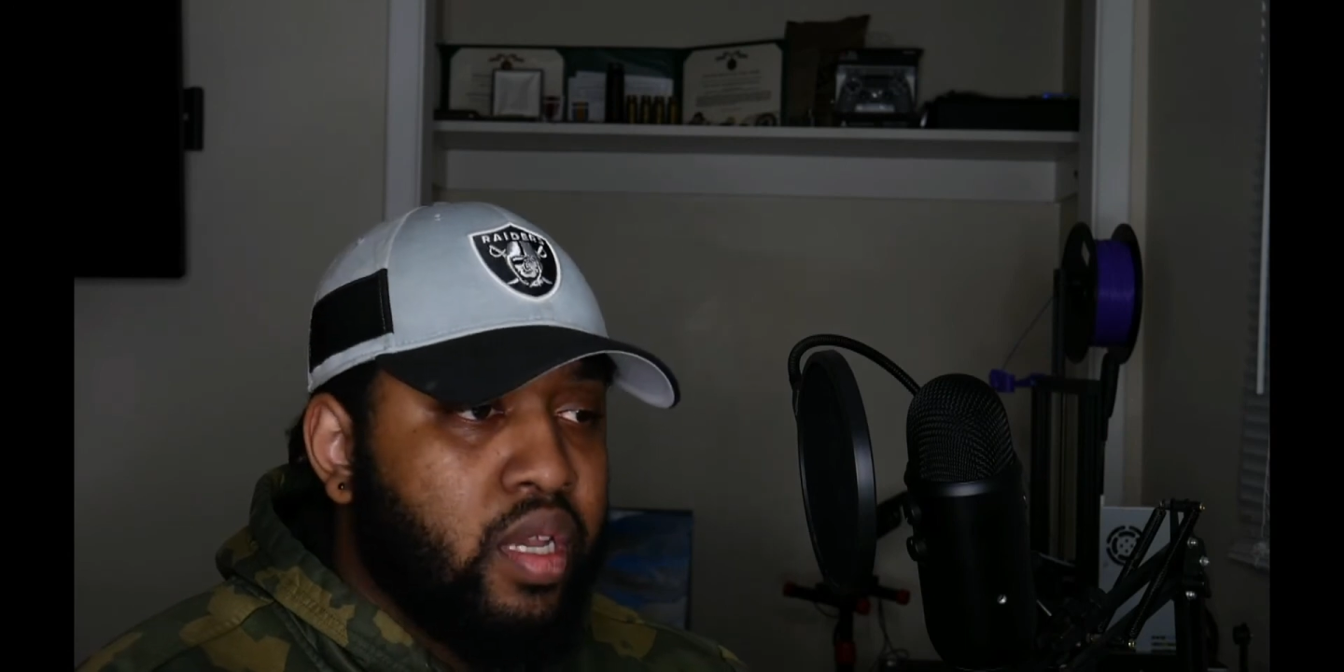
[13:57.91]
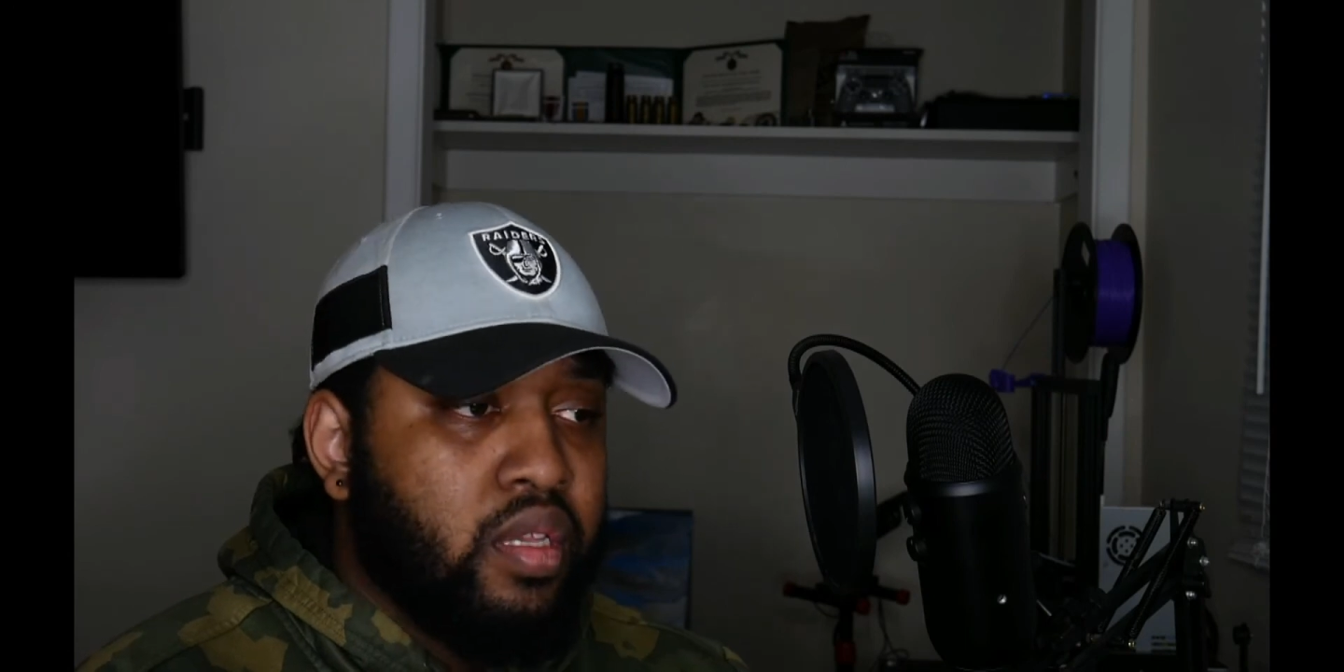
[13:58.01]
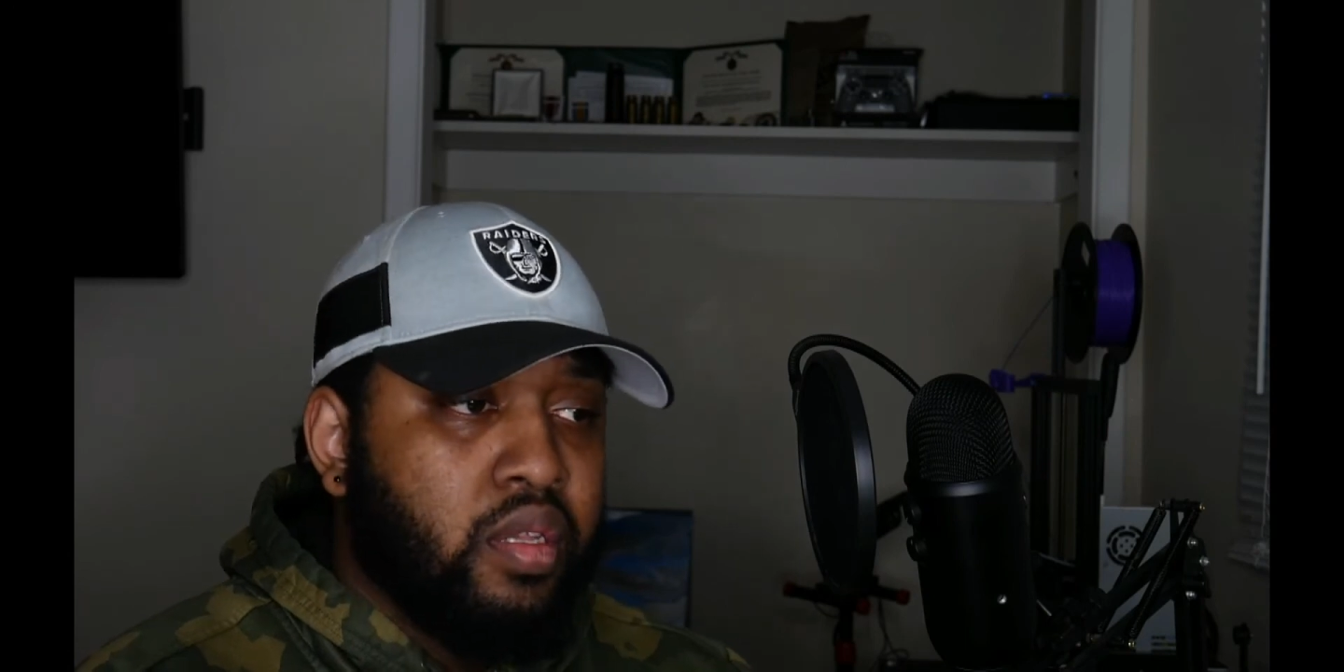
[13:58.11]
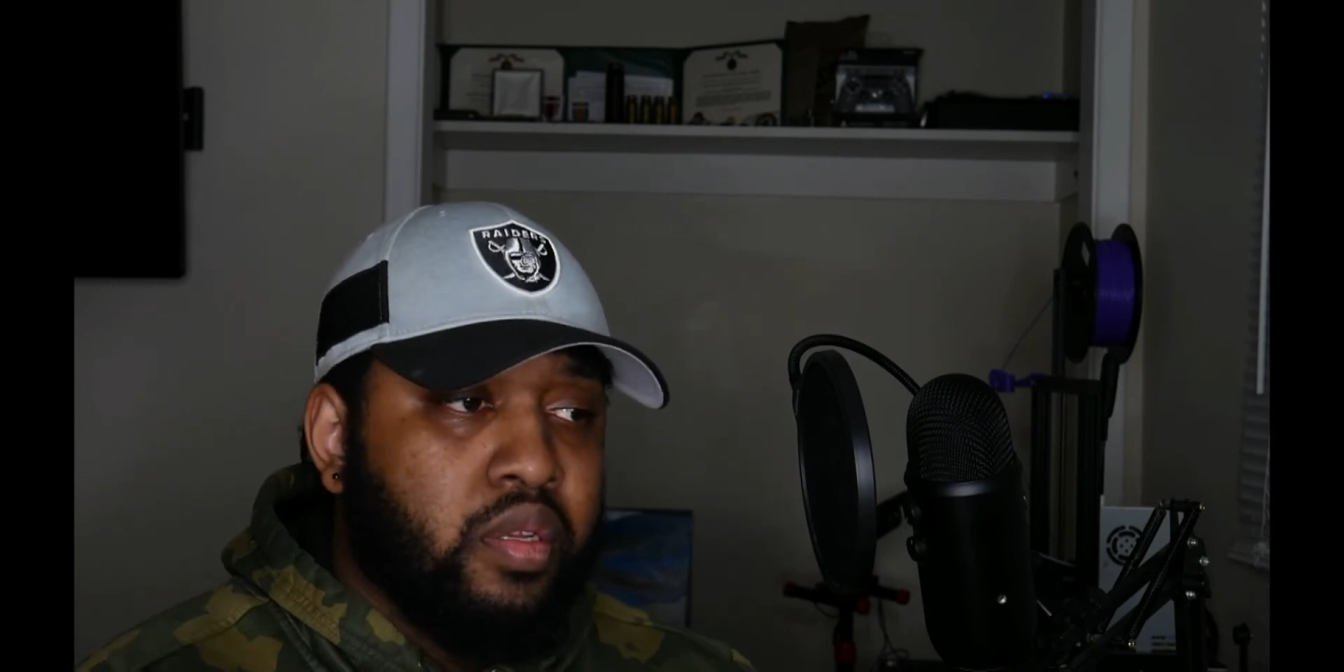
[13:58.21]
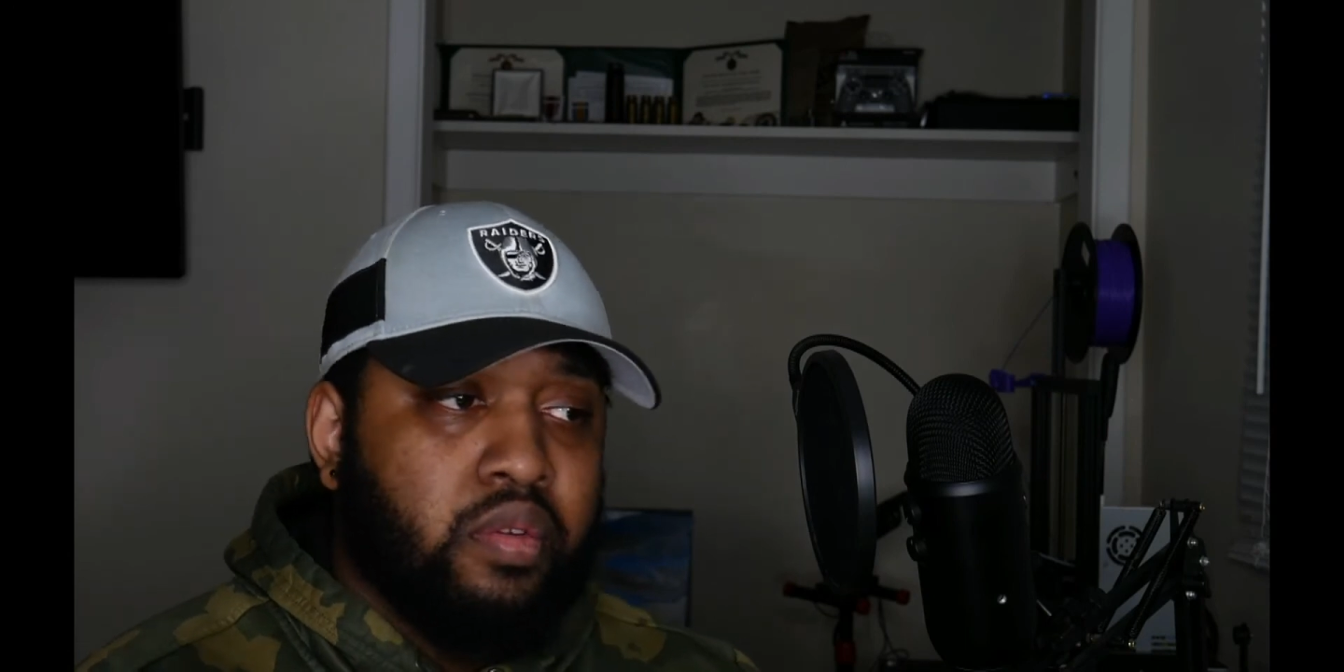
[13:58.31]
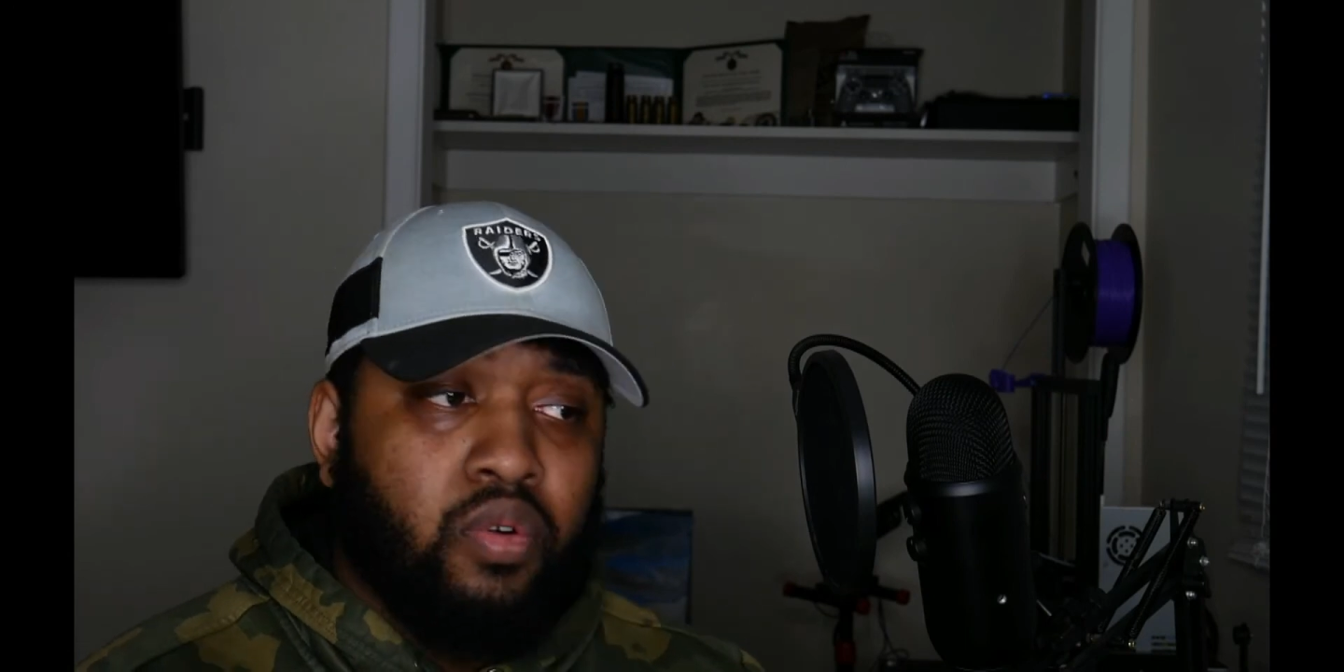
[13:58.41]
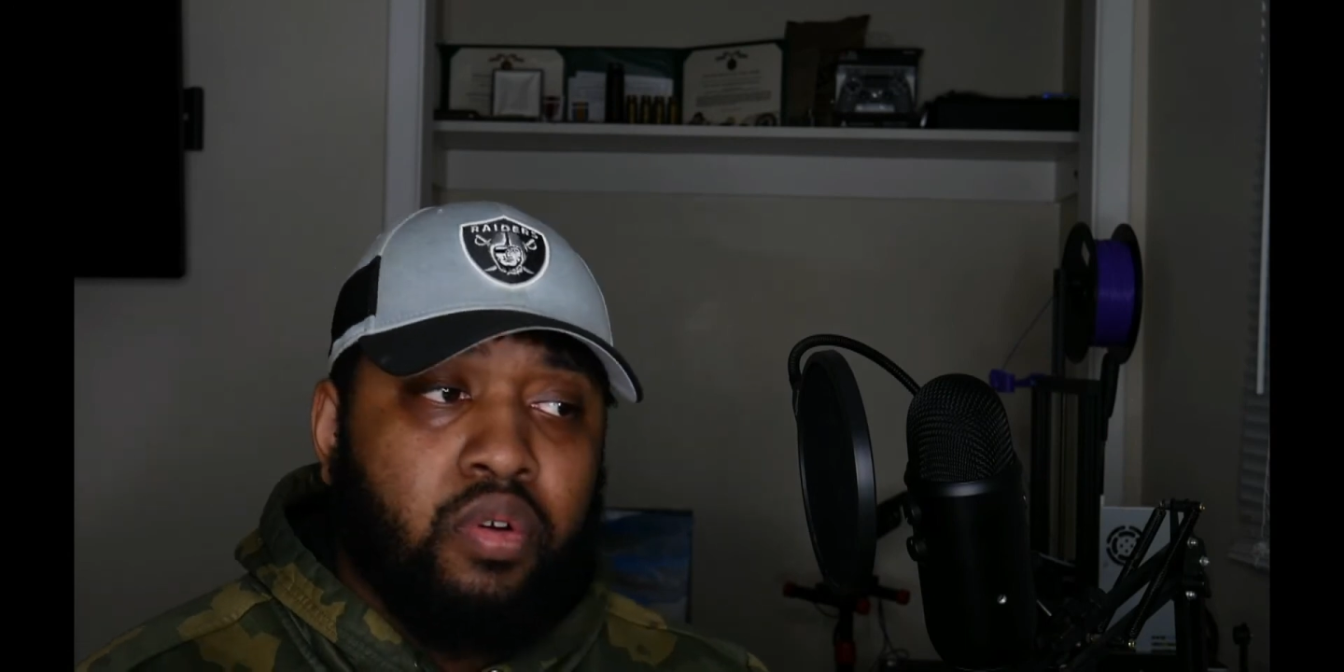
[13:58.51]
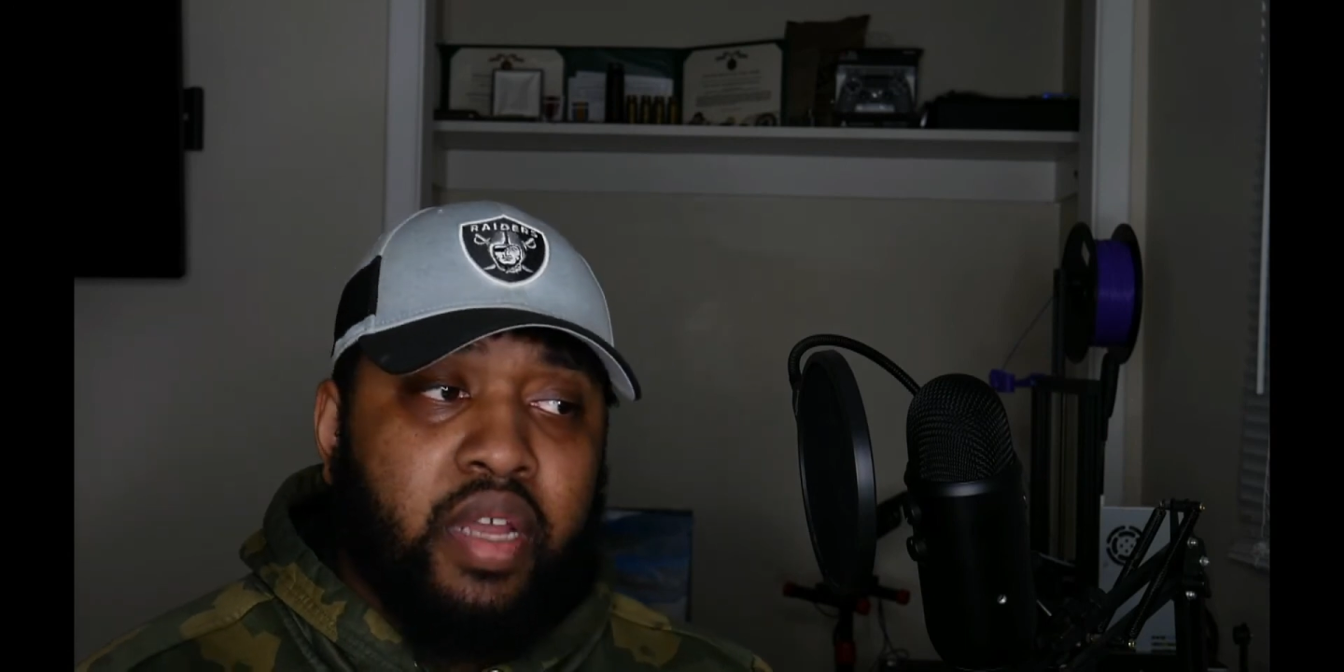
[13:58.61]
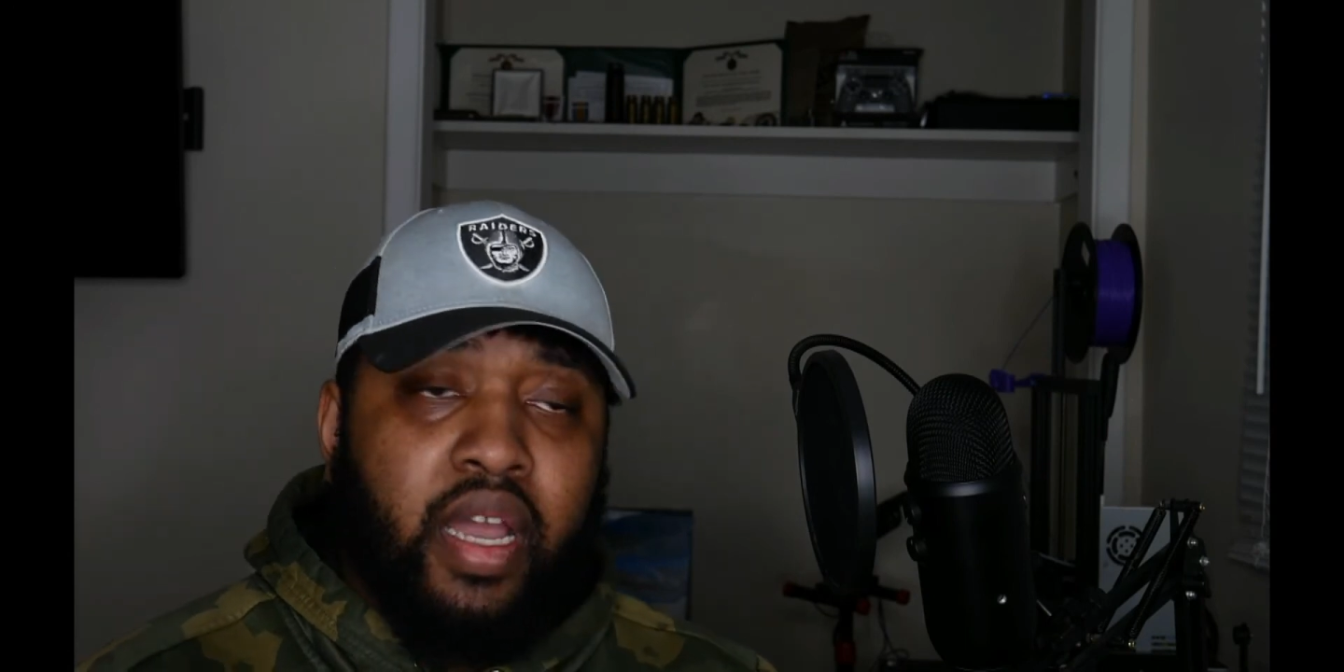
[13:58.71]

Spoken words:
into the sorority